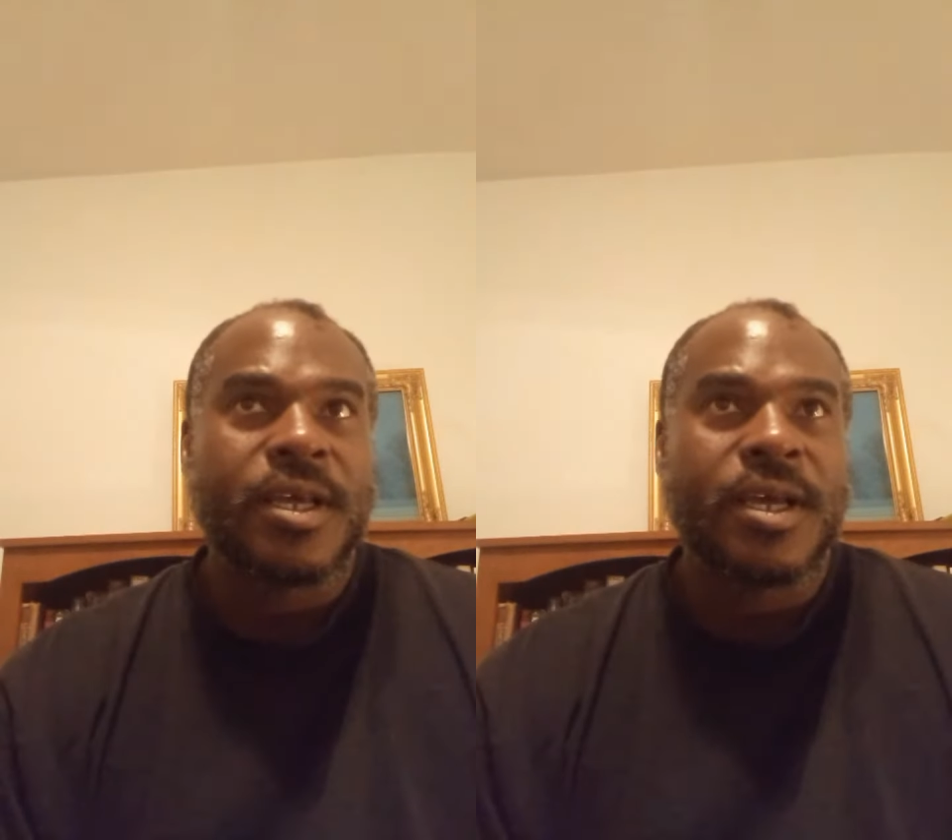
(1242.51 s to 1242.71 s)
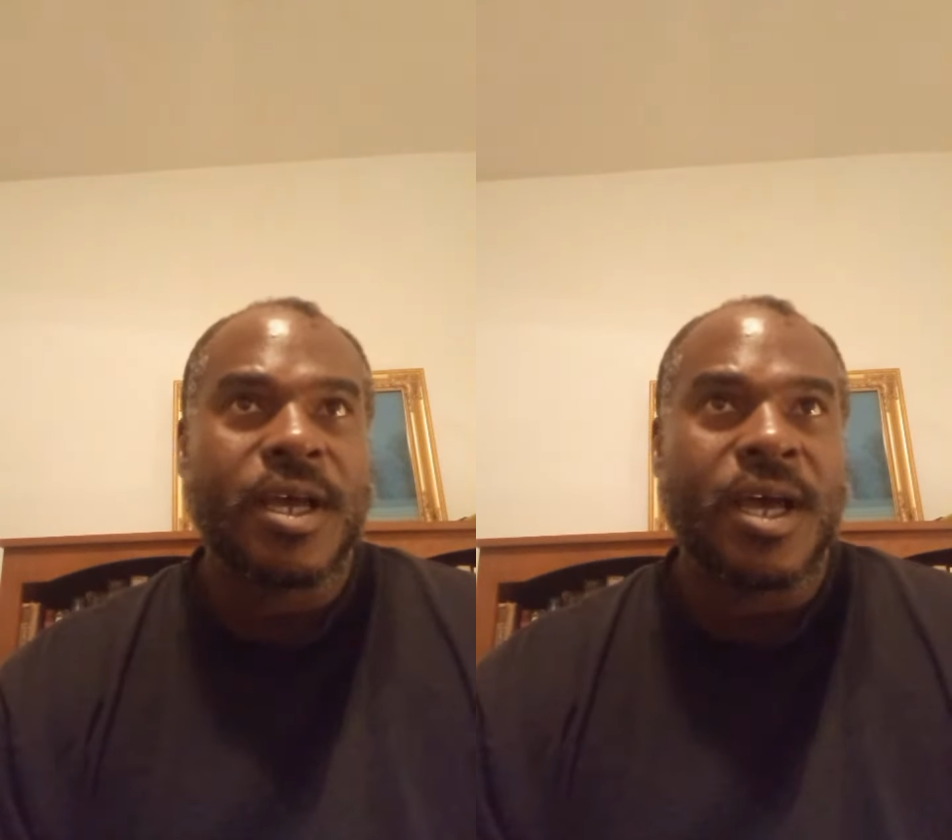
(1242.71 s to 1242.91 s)

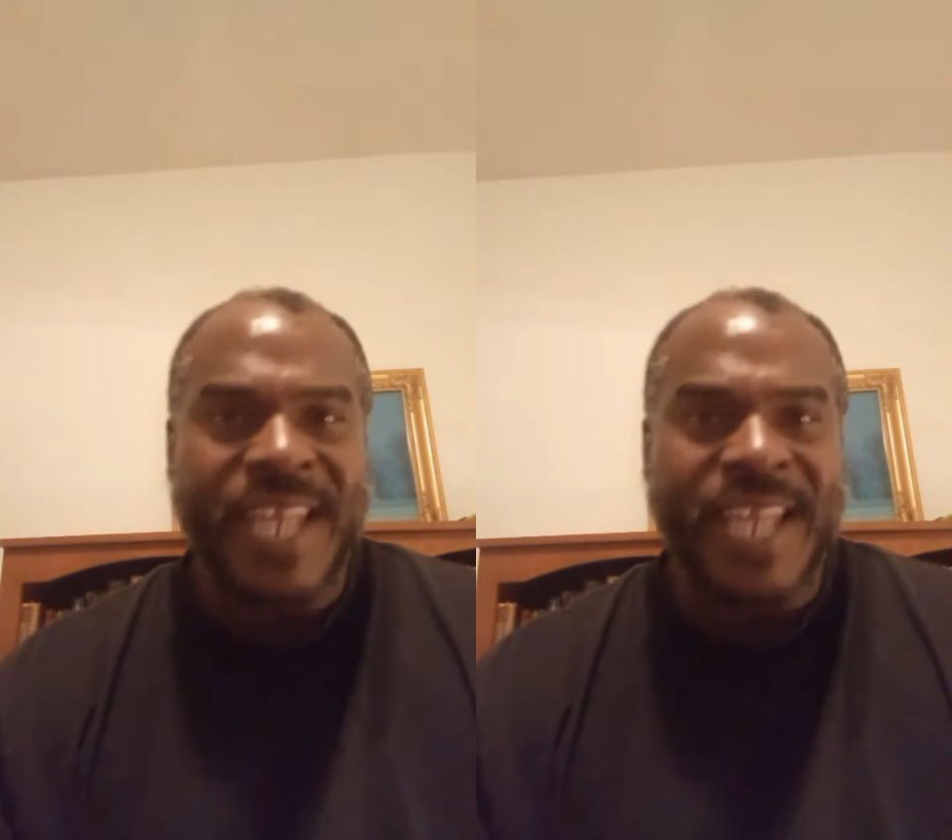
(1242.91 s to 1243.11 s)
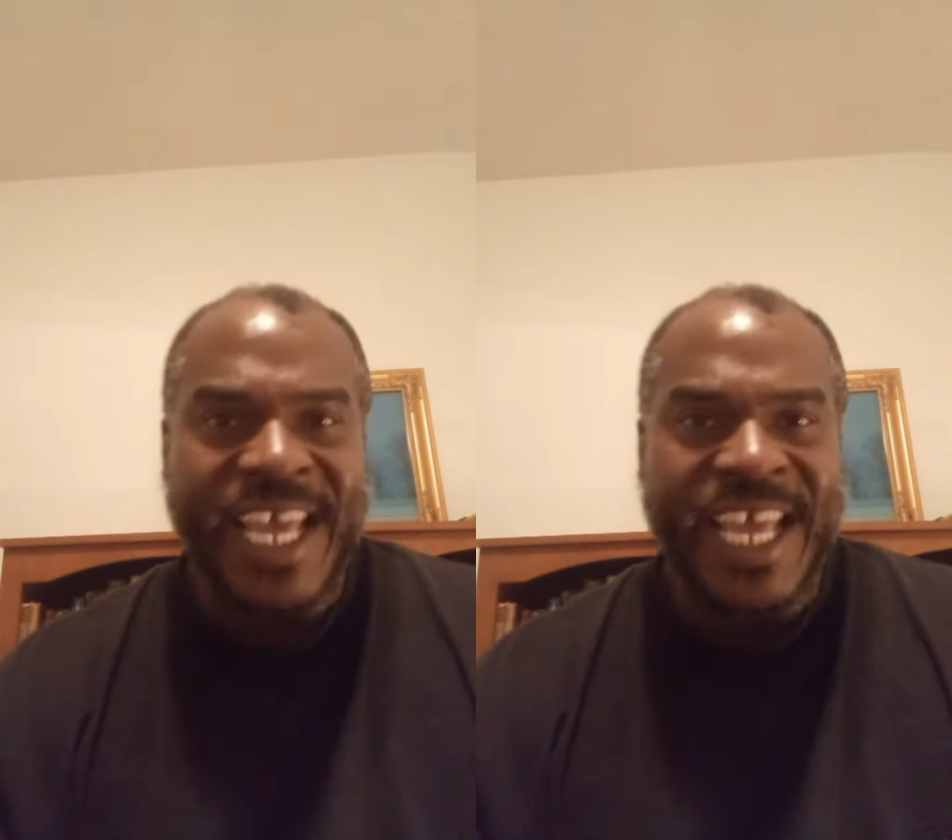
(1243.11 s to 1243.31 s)
a
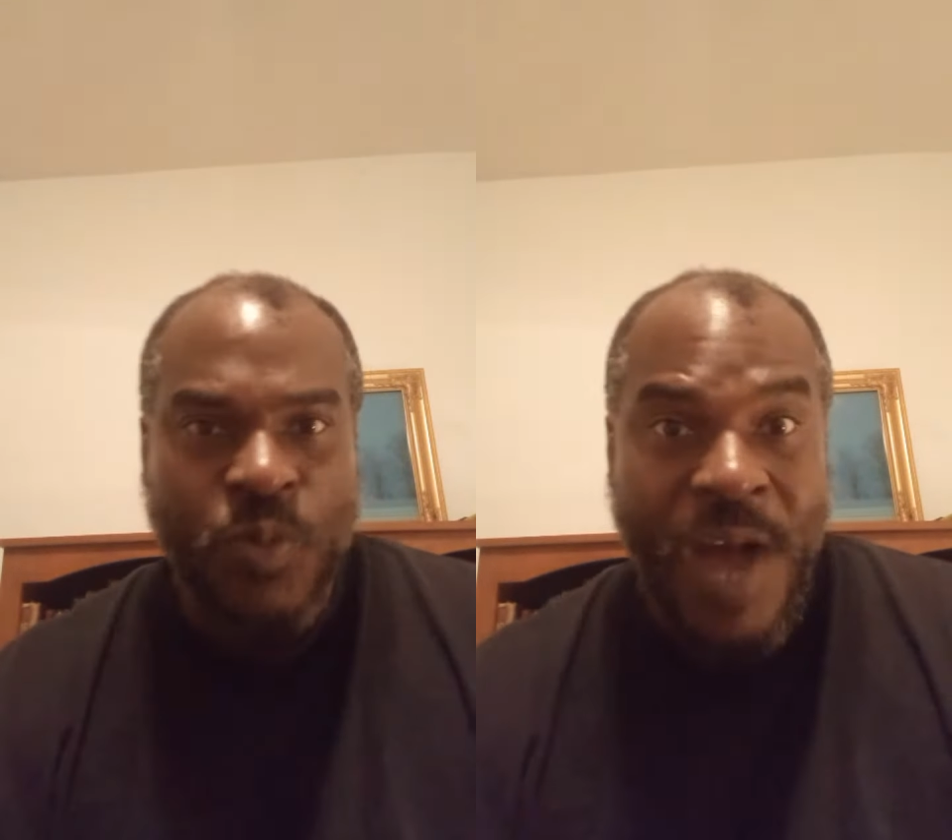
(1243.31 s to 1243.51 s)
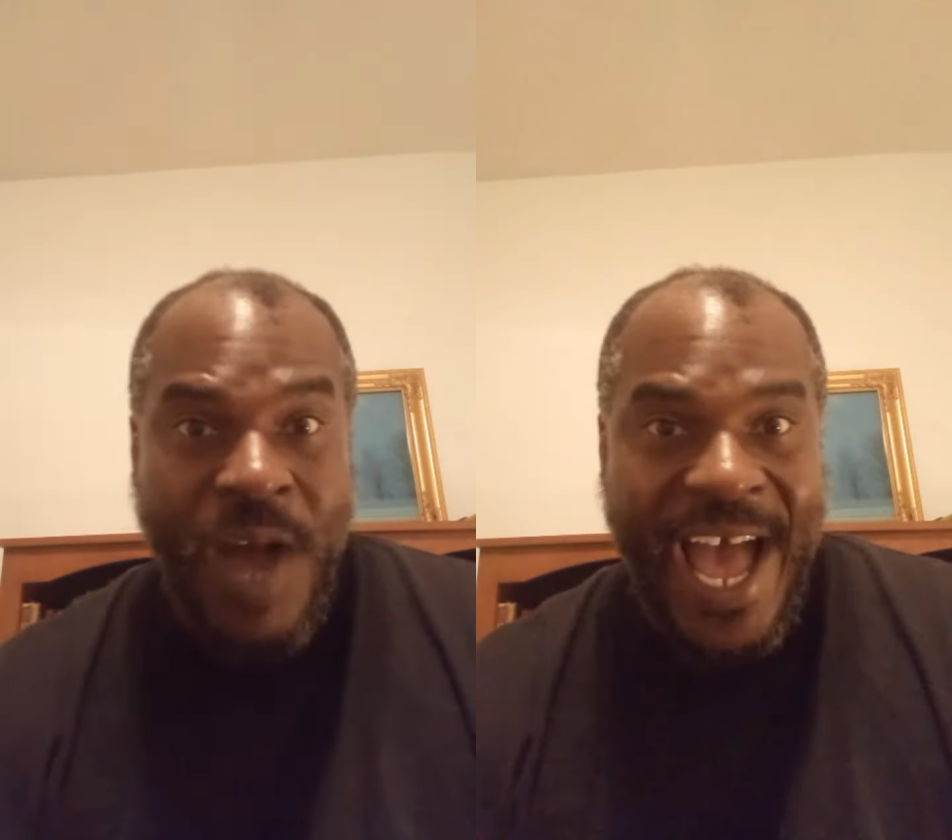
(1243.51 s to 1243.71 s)

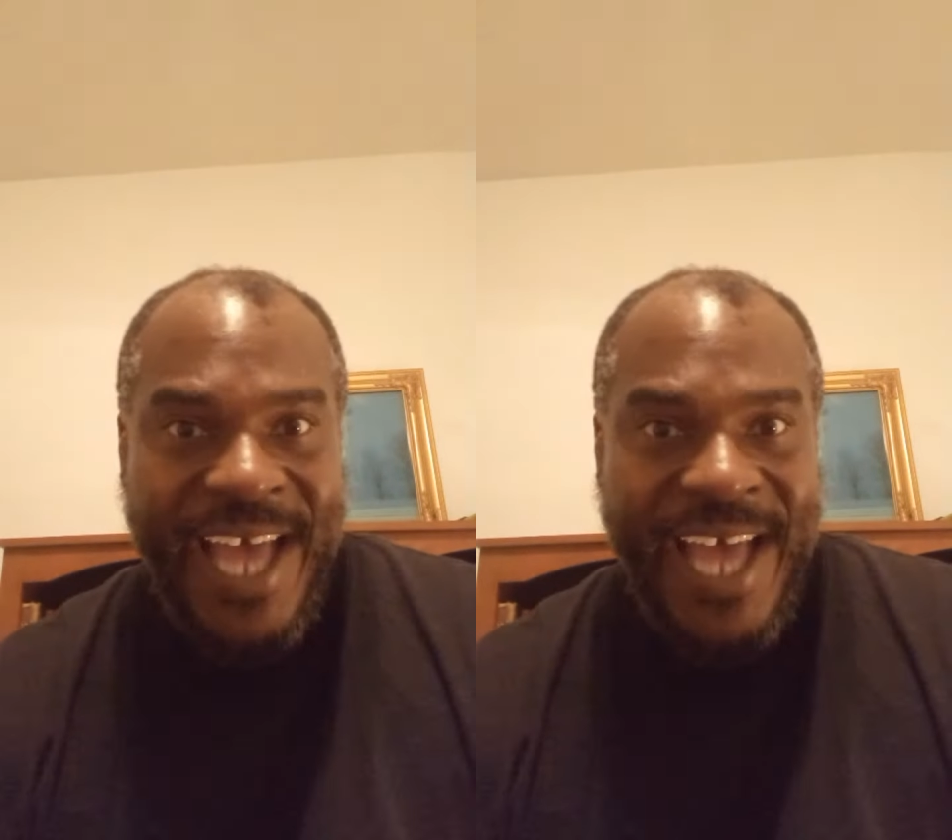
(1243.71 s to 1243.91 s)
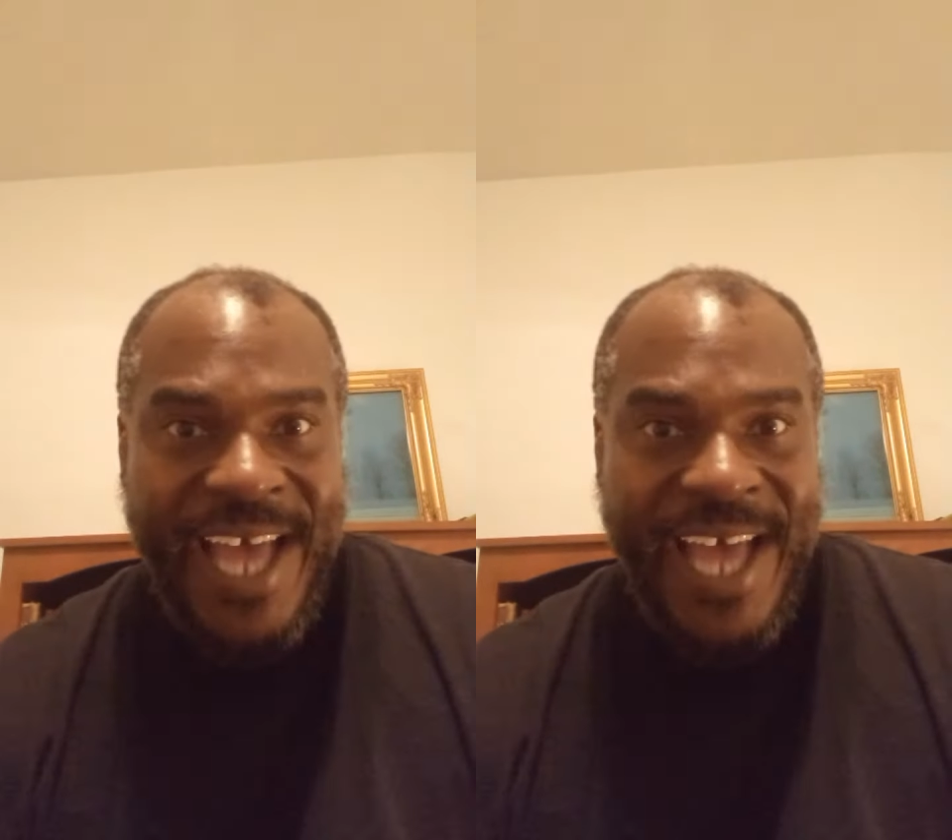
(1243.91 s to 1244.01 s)
nationwide